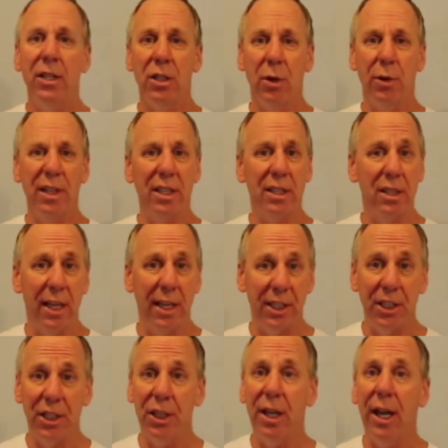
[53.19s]
so it,
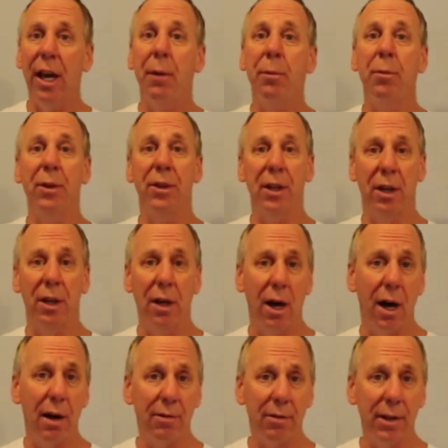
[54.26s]
it should help with the
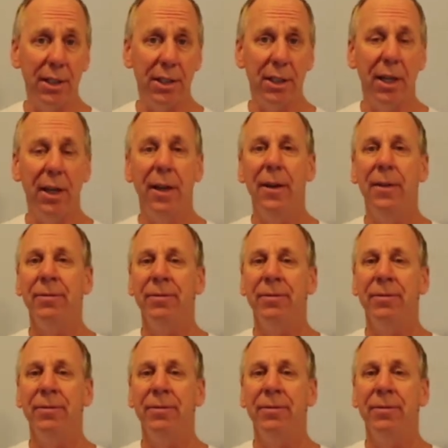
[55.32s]
coverage